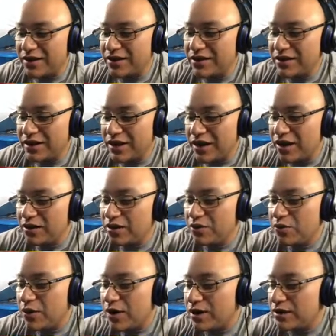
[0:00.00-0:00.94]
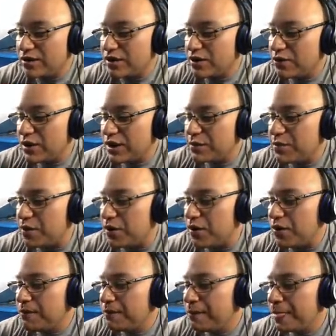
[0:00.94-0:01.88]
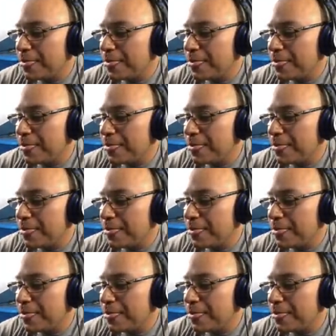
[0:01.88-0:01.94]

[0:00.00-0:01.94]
on the other one, on the quick ball,